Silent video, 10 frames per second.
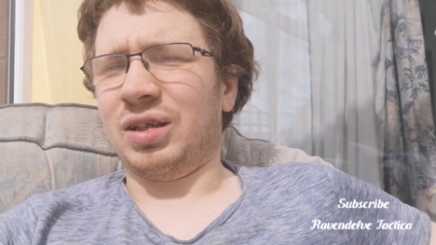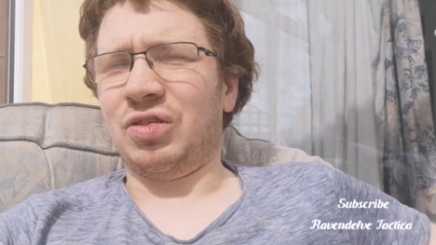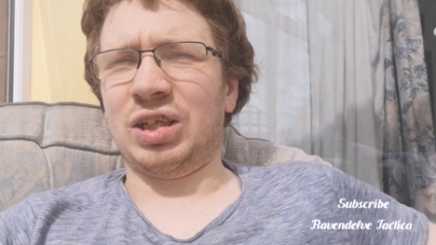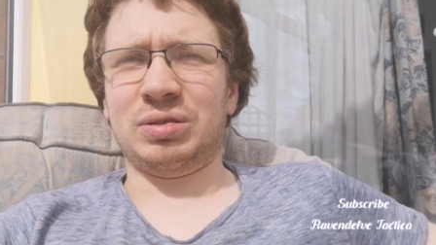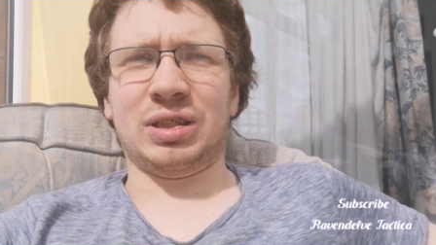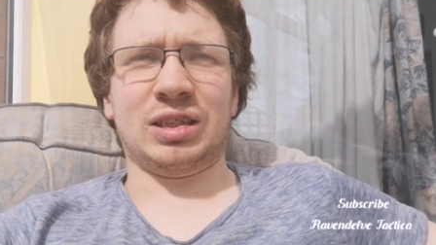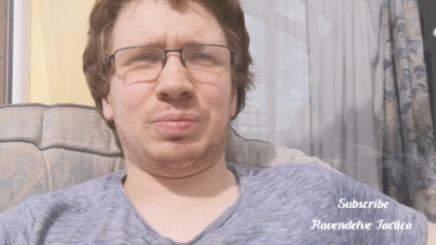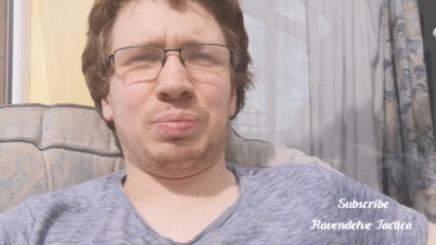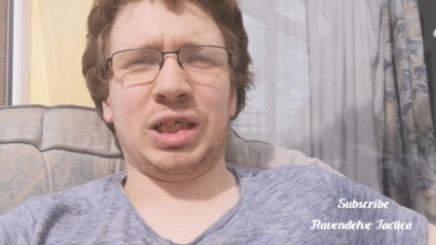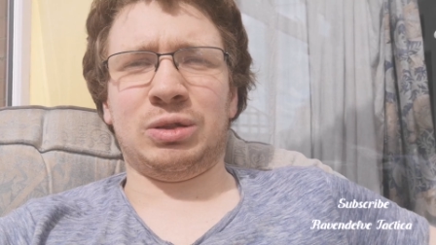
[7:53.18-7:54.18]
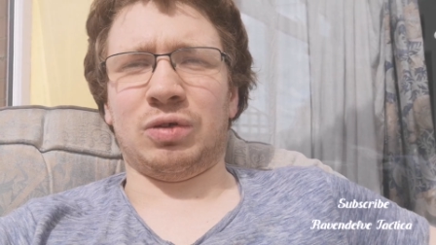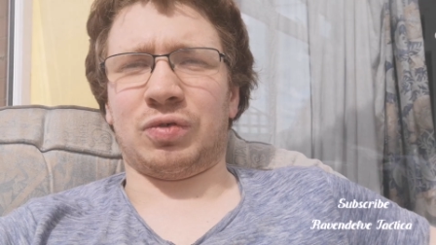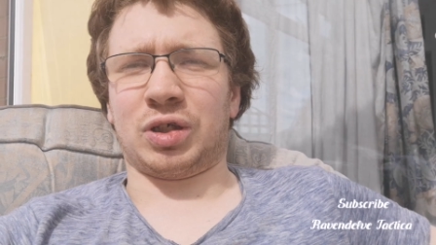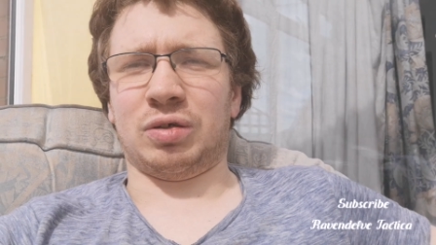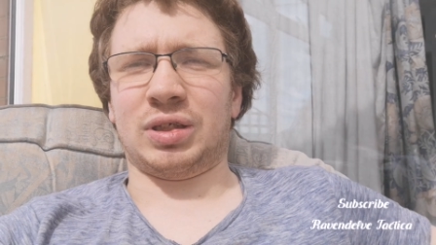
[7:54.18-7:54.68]
I think that was in the Space
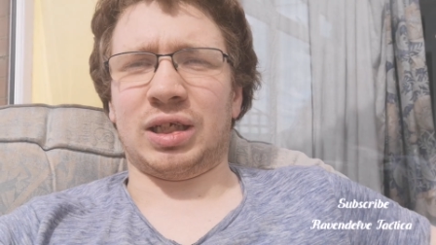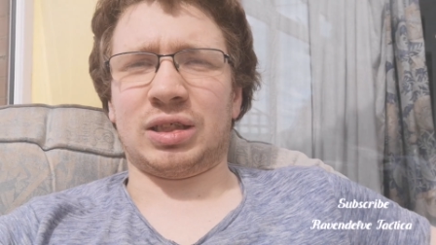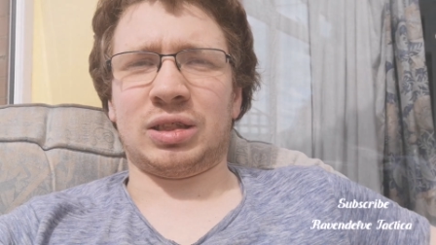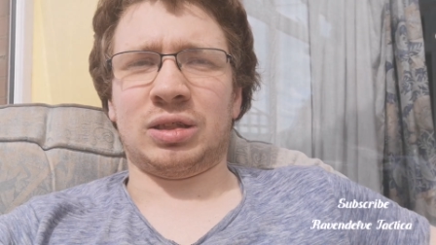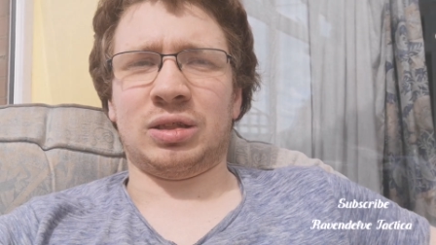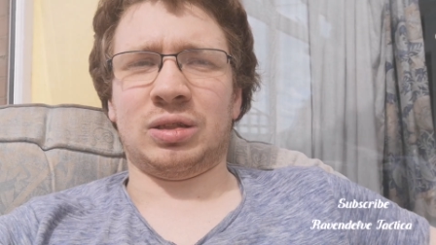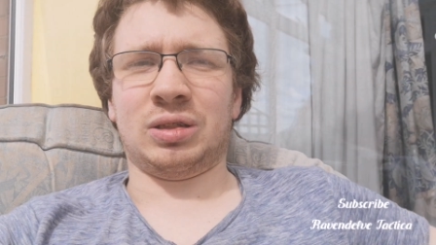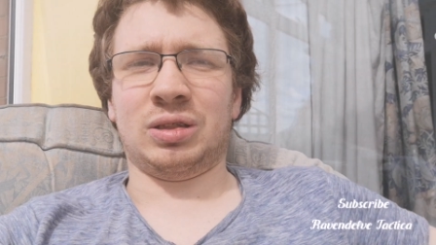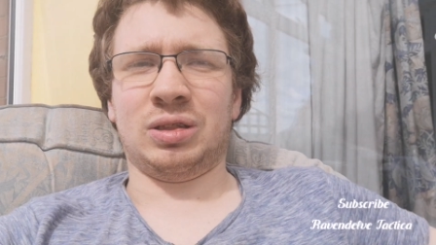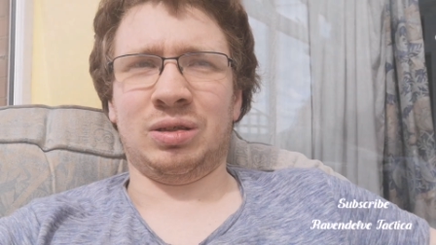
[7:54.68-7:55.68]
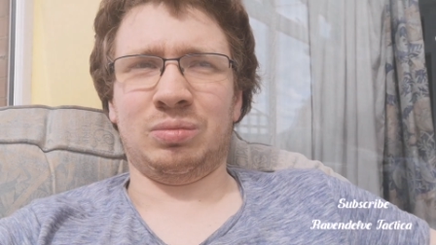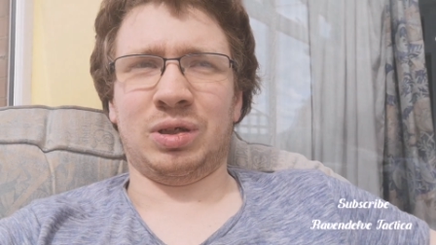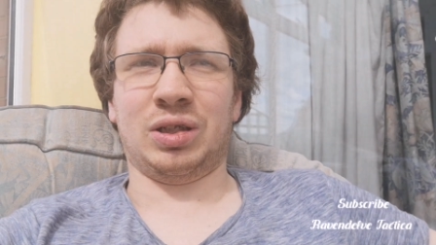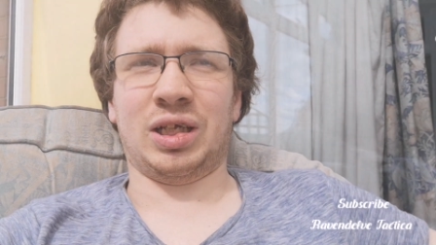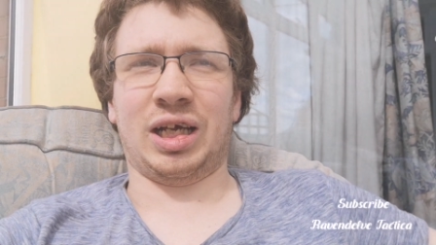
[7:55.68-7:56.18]
Wolf Codex
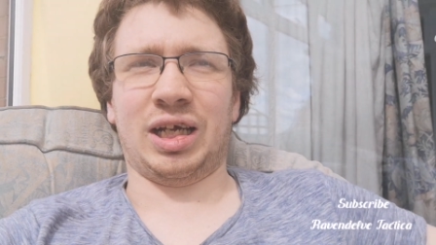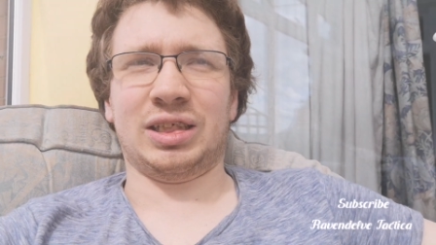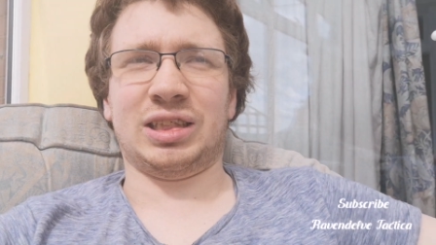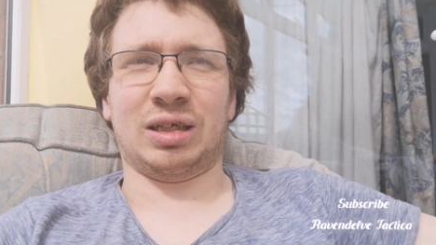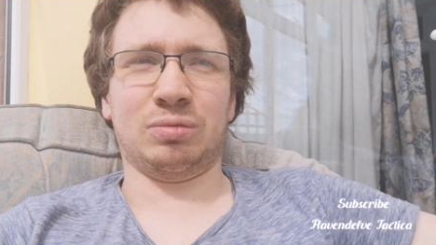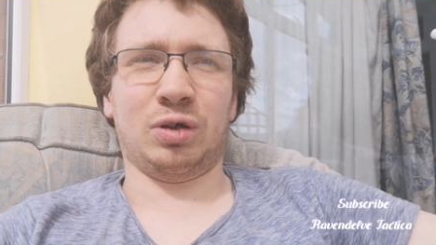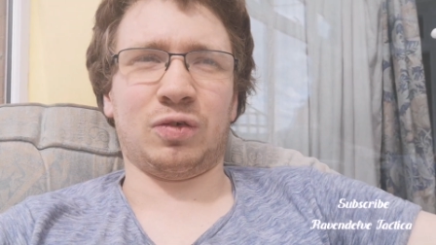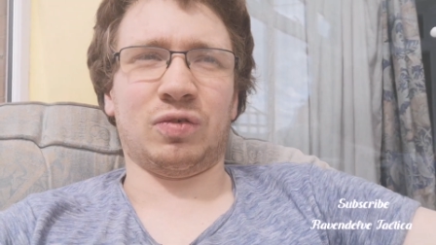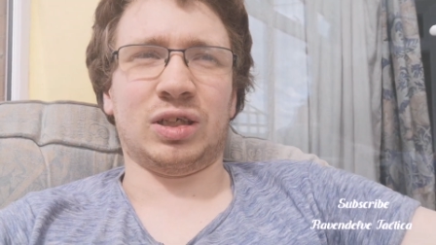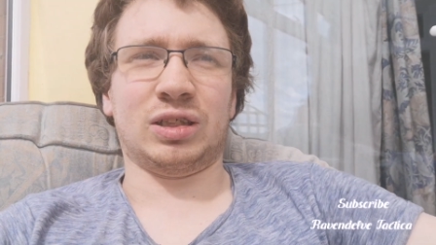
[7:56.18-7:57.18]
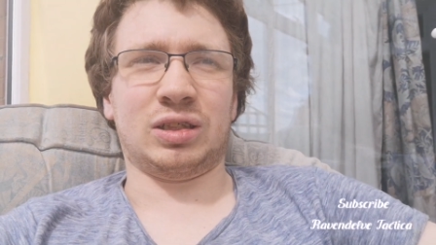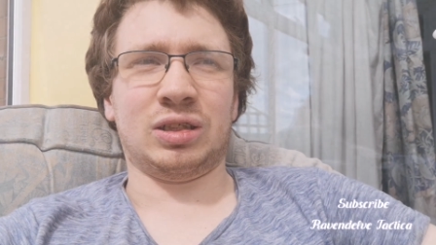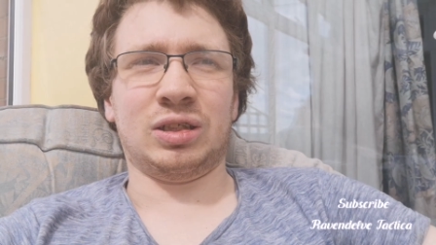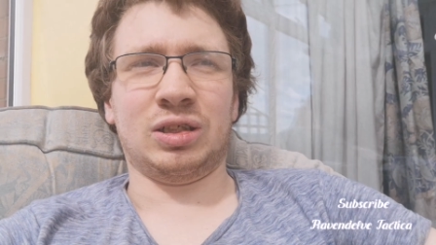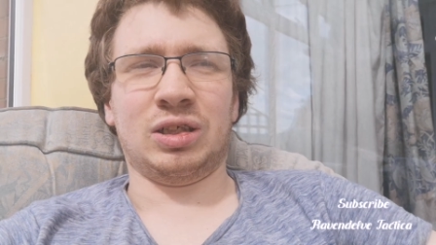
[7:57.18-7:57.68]
with the Arjat
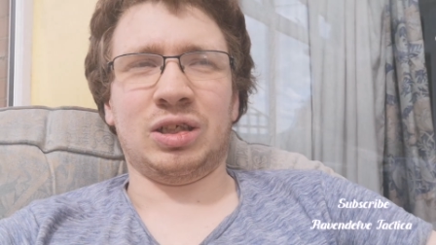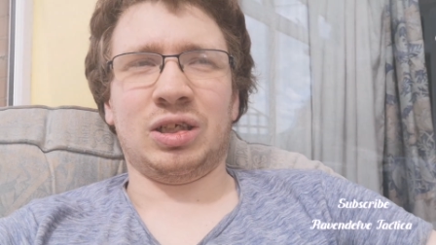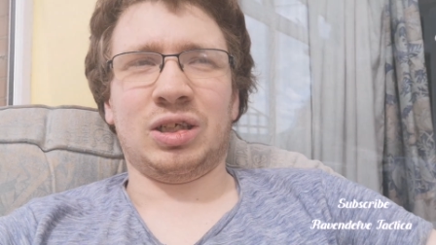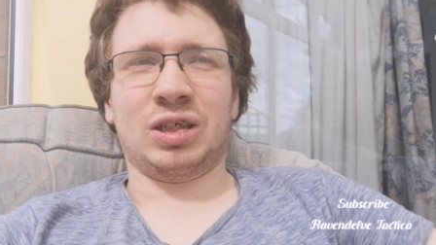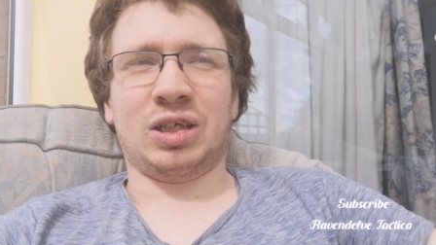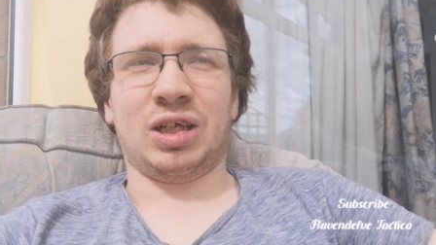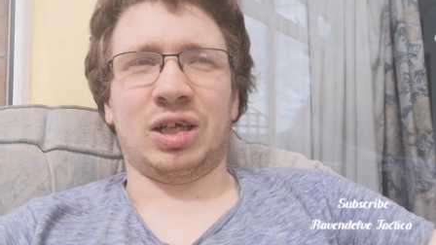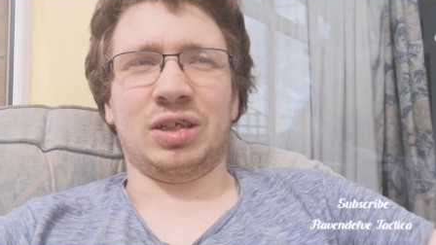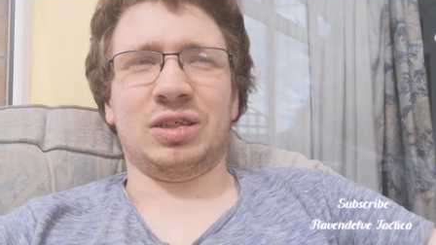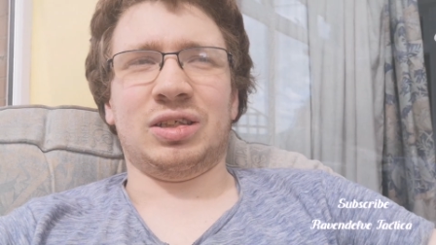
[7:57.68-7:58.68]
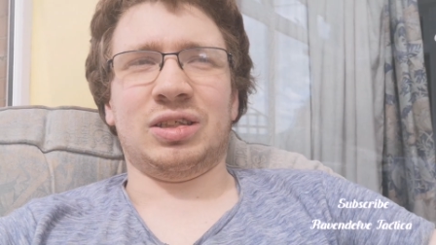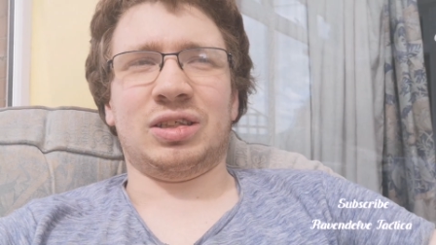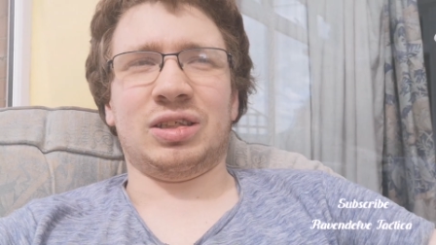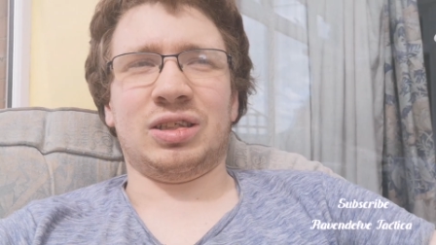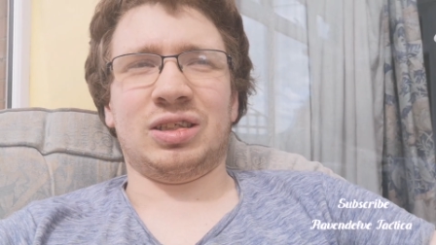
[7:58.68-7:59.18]
Rockfist
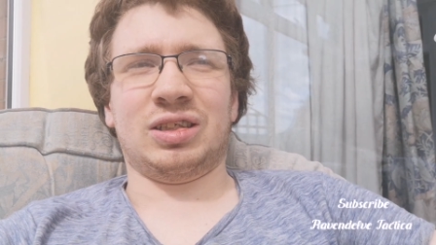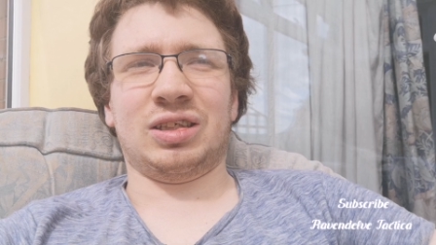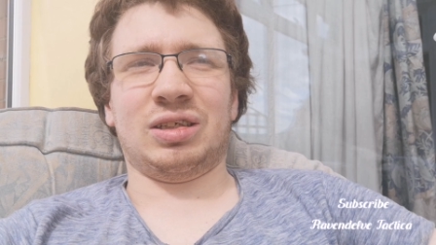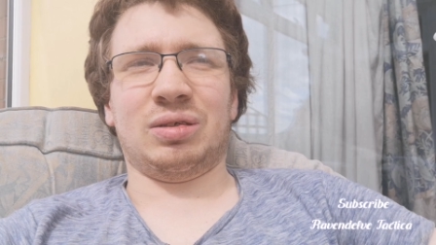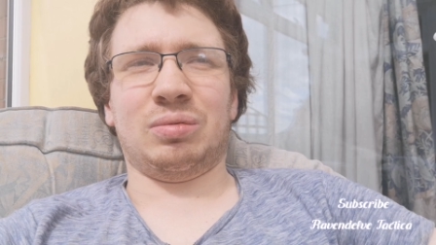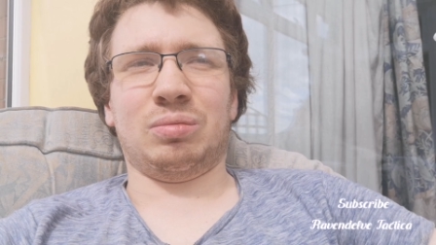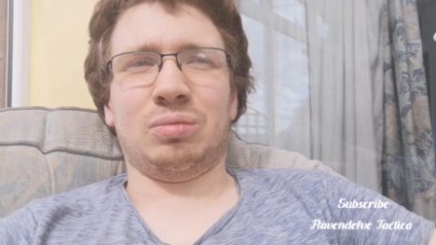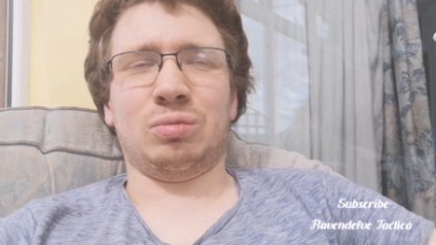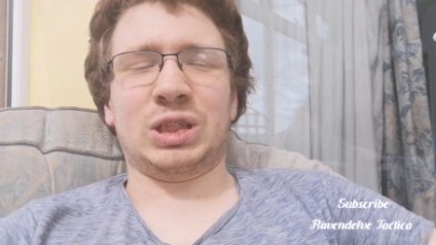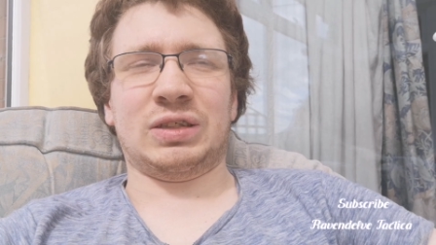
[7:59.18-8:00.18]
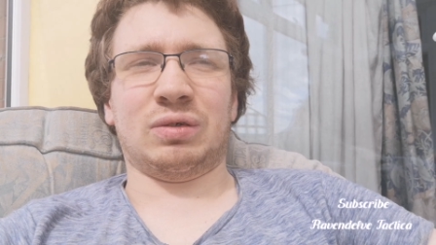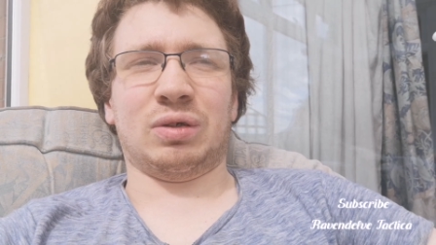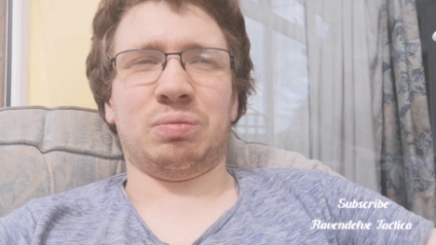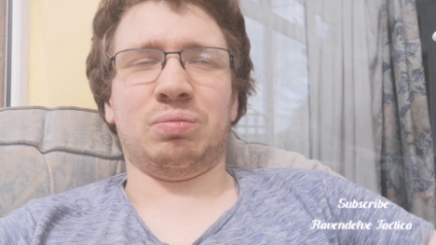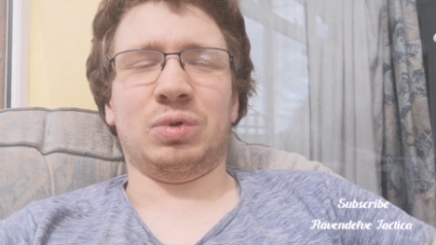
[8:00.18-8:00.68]
and
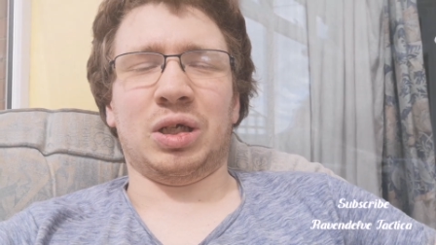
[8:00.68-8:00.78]
whichever